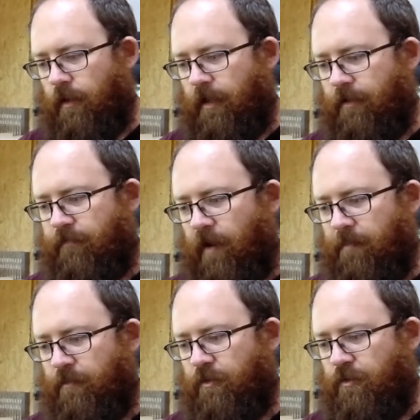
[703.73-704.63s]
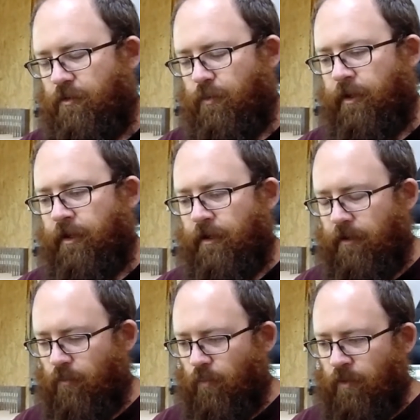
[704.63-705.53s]
if I'm doing
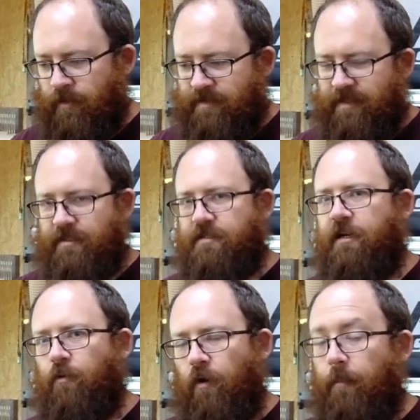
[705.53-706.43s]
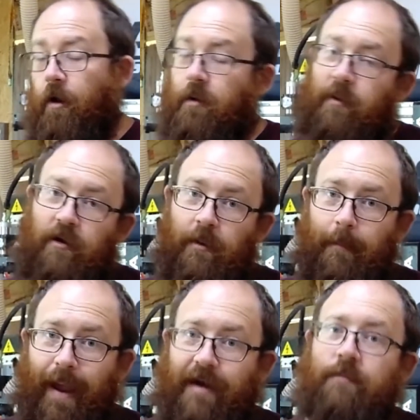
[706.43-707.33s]
one that's in the center where I'm not going to be able to come
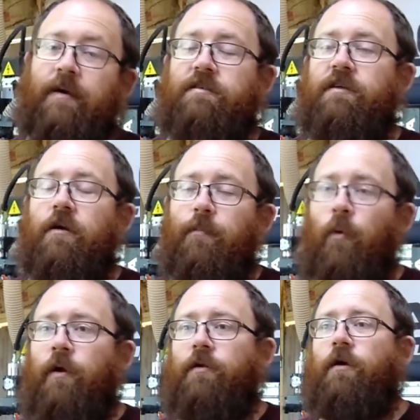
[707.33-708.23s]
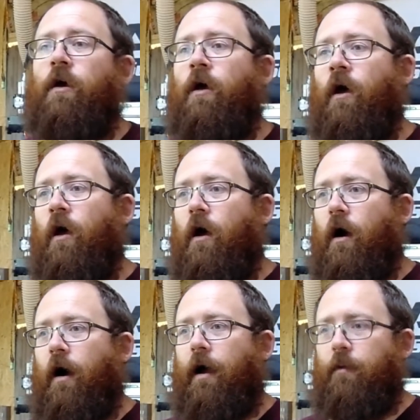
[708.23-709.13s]
back to my center point,
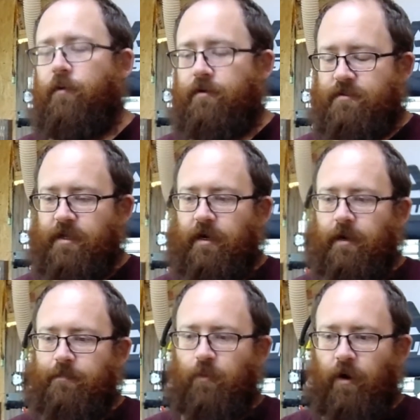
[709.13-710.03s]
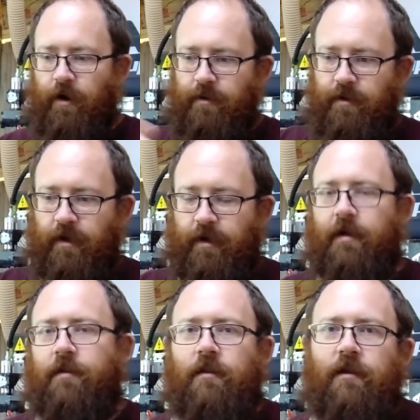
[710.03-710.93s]
I will set it up to where I can get it
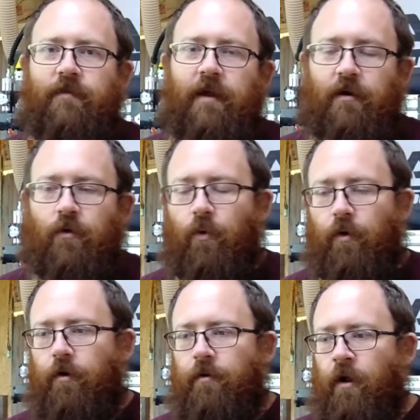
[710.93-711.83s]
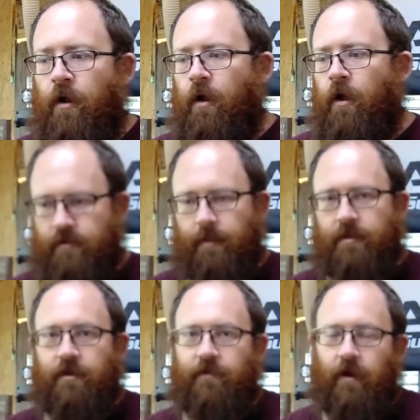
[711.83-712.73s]
down the left-hand corner,
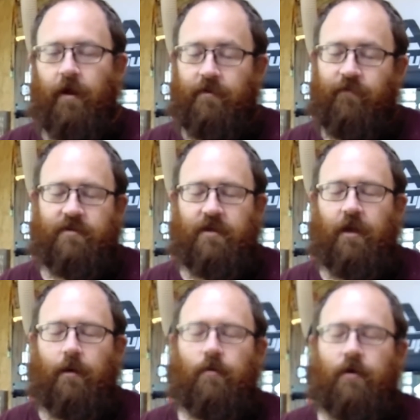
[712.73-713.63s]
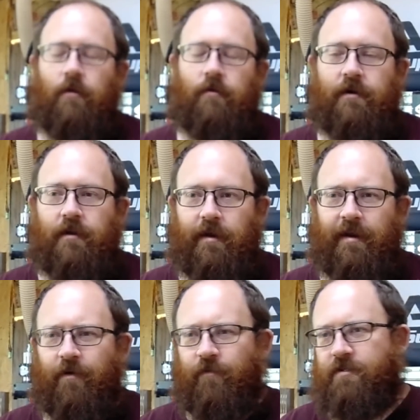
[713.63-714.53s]
especially if it's a double color inlay.
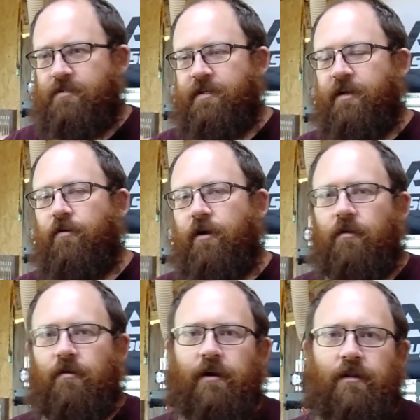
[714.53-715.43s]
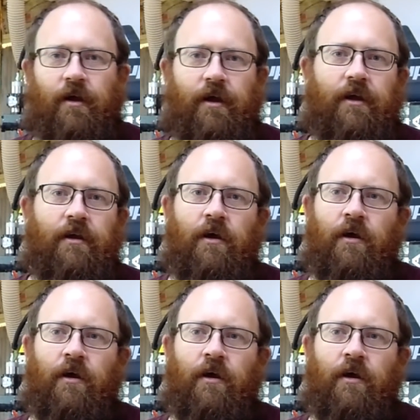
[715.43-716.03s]
Now, if it's a single color inlay